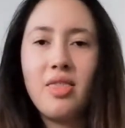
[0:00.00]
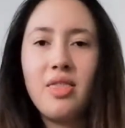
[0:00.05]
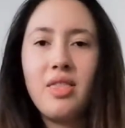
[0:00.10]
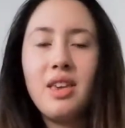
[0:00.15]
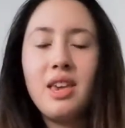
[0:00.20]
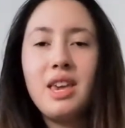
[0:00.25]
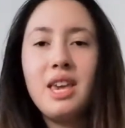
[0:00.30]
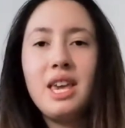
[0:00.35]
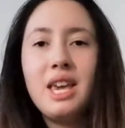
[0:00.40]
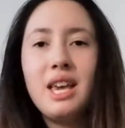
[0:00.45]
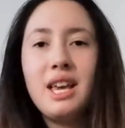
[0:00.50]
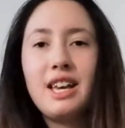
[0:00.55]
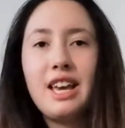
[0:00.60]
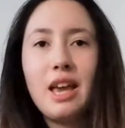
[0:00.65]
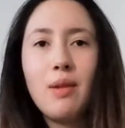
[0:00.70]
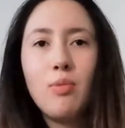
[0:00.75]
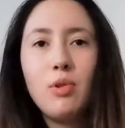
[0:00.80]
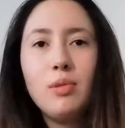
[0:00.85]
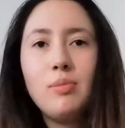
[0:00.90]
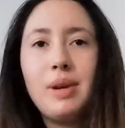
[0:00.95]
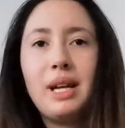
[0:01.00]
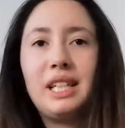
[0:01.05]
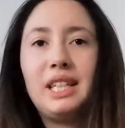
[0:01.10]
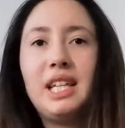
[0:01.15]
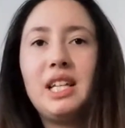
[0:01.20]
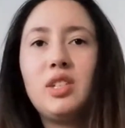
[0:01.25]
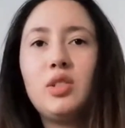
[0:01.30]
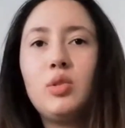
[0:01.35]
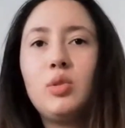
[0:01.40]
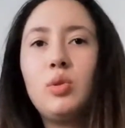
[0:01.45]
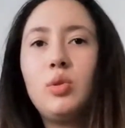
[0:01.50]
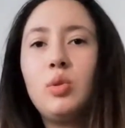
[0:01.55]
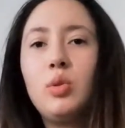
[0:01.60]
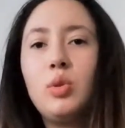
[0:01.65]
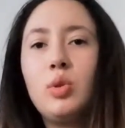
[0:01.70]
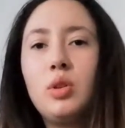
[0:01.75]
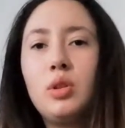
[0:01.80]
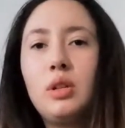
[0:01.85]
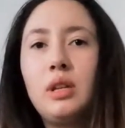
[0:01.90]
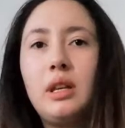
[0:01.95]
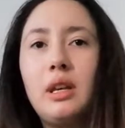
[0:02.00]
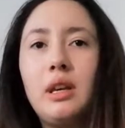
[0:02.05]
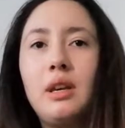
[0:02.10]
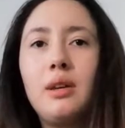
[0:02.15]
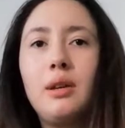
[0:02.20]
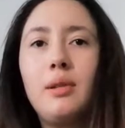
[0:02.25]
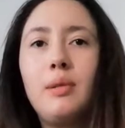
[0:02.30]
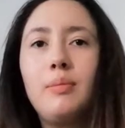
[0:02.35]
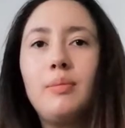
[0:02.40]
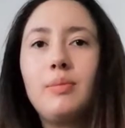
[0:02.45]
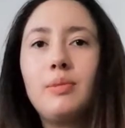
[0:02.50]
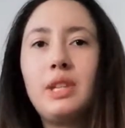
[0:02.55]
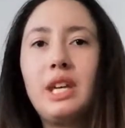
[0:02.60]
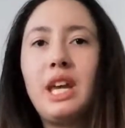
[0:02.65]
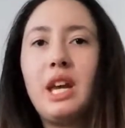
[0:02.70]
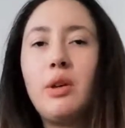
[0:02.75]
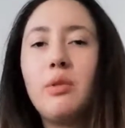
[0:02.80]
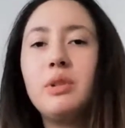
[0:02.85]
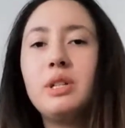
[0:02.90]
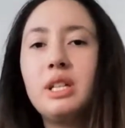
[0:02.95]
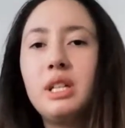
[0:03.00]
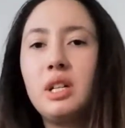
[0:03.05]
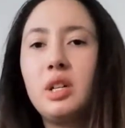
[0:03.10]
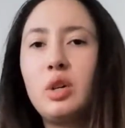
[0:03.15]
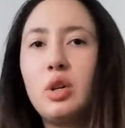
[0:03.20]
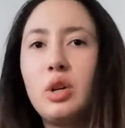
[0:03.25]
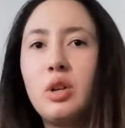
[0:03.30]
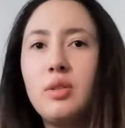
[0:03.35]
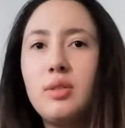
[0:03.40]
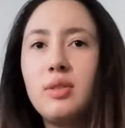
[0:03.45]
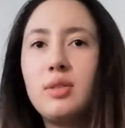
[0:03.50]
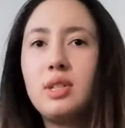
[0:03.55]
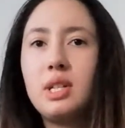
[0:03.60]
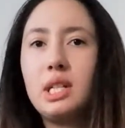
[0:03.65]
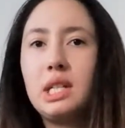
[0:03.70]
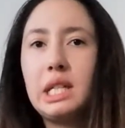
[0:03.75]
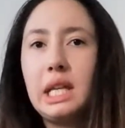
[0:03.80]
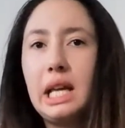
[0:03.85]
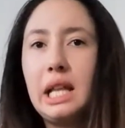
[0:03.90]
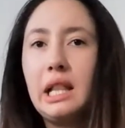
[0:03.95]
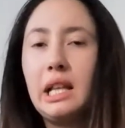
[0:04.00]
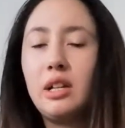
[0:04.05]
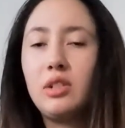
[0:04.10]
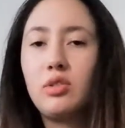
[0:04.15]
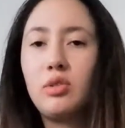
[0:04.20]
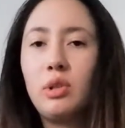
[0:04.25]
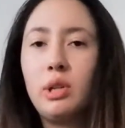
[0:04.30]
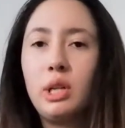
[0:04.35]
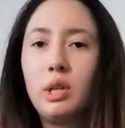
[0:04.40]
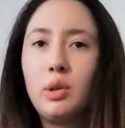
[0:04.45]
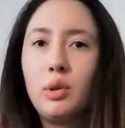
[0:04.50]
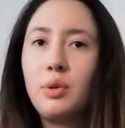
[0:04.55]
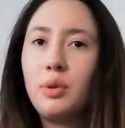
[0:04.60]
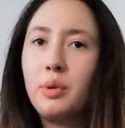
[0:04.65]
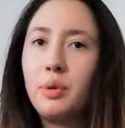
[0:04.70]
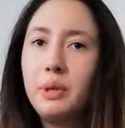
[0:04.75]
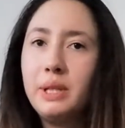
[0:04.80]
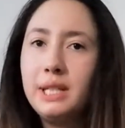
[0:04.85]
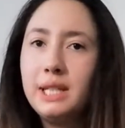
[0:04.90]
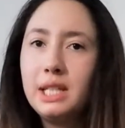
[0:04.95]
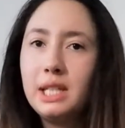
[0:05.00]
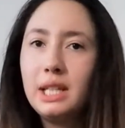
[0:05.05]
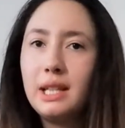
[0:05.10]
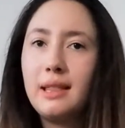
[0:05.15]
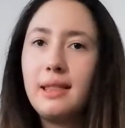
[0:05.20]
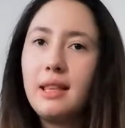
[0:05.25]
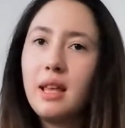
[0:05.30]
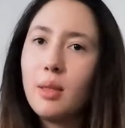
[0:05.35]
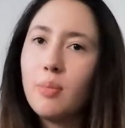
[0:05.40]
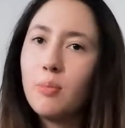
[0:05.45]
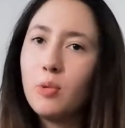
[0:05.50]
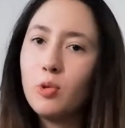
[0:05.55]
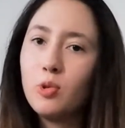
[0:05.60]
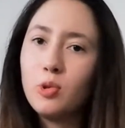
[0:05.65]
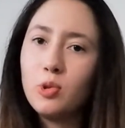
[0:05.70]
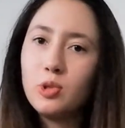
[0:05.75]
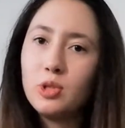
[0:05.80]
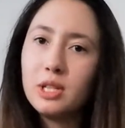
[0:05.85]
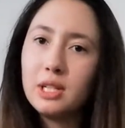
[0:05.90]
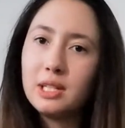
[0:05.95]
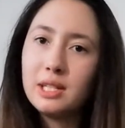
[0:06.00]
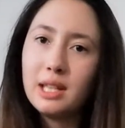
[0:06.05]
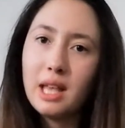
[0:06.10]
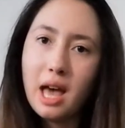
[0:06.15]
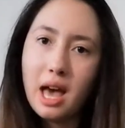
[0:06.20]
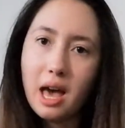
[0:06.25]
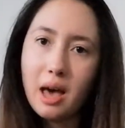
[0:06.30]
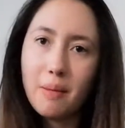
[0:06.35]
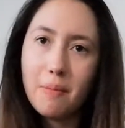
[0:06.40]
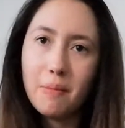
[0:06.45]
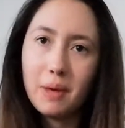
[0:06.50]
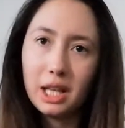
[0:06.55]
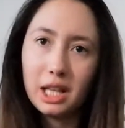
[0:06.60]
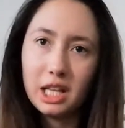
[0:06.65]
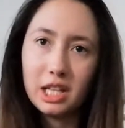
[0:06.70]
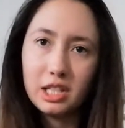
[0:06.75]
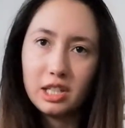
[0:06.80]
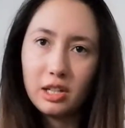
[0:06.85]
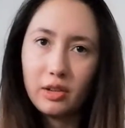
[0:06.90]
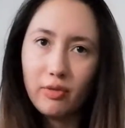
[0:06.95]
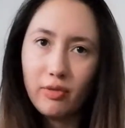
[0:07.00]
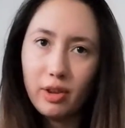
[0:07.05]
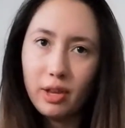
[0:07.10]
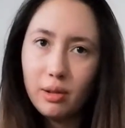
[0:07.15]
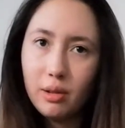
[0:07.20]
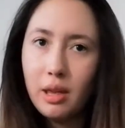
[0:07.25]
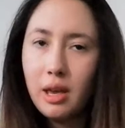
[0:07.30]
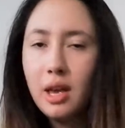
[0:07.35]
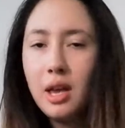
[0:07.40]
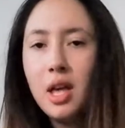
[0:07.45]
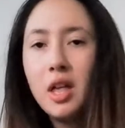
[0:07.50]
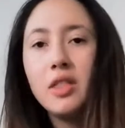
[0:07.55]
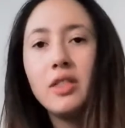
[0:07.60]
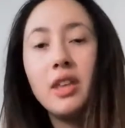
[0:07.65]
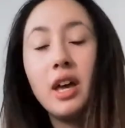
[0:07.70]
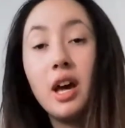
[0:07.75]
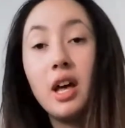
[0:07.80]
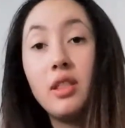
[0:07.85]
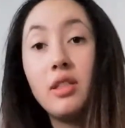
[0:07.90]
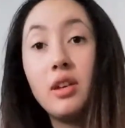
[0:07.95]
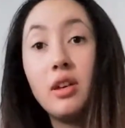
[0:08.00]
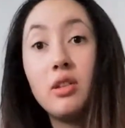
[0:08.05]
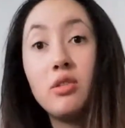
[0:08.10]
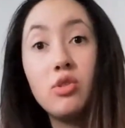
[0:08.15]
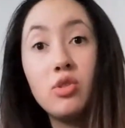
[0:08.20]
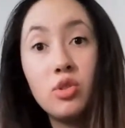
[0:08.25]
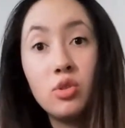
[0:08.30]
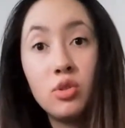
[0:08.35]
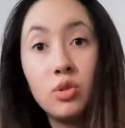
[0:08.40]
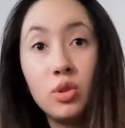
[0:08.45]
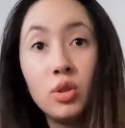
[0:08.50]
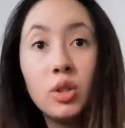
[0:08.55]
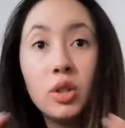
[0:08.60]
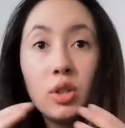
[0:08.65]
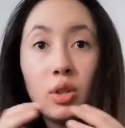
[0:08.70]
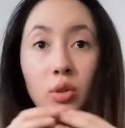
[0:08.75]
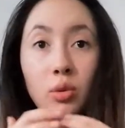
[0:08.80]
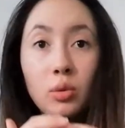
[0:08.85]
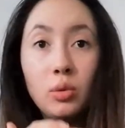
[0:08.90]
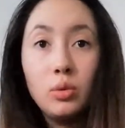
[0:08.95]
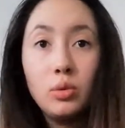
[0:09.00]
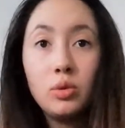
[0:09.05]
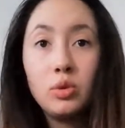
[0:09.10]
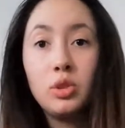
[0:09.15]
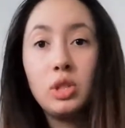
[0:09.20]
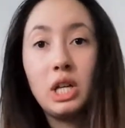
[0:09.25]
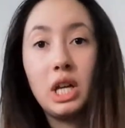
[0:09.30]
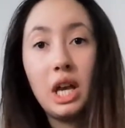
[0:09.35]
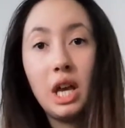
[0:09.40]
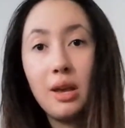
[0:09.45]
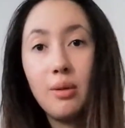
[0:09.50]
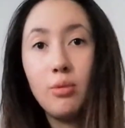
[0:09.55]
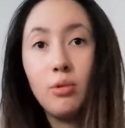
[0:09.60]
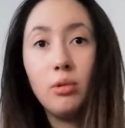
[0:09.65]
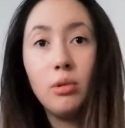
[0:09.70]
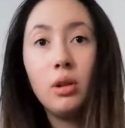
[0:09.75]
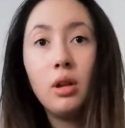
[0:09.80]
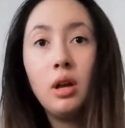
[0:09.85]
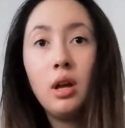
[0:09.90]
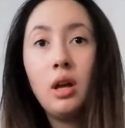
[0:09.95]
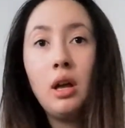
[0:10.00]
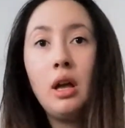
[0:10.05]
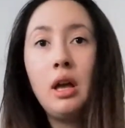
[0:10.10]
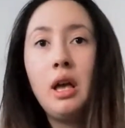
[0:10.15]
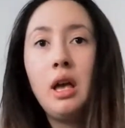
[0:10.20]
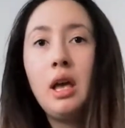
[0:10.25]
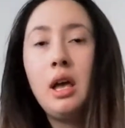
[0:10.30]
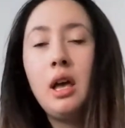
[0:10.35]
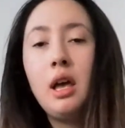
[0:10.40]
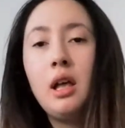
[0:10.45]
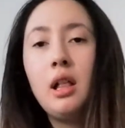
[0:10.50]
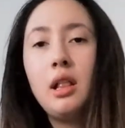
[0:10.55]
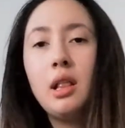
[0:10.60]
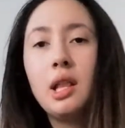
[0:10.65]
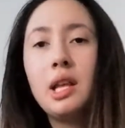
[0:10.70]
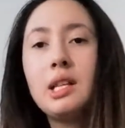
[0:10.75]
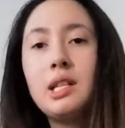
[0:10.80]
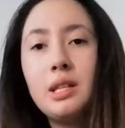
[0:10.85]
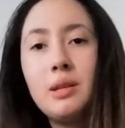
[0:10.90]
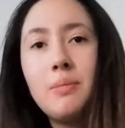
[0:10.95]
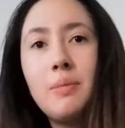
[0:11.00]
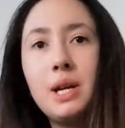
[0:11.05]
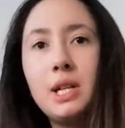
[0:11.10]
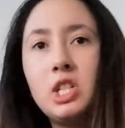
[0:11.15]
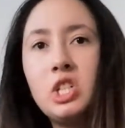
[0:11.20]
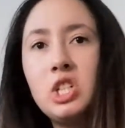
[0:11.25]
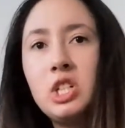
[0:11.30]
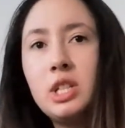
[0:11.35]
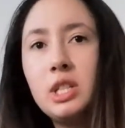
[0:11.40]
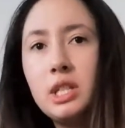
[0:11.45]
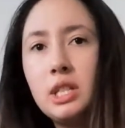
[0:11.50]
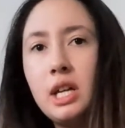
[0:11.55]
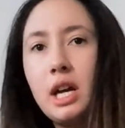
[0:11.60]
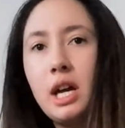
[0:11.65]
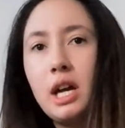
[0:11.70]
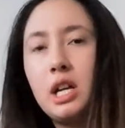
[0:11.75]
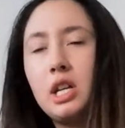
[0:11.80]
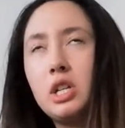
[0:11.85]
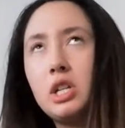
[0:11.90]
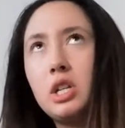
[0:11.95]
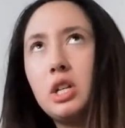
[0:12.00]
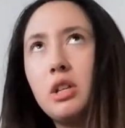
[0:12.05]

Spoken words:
The cable magneto carries a constant electric current that produces a magnetic field that encircles the cable. Let's imagine that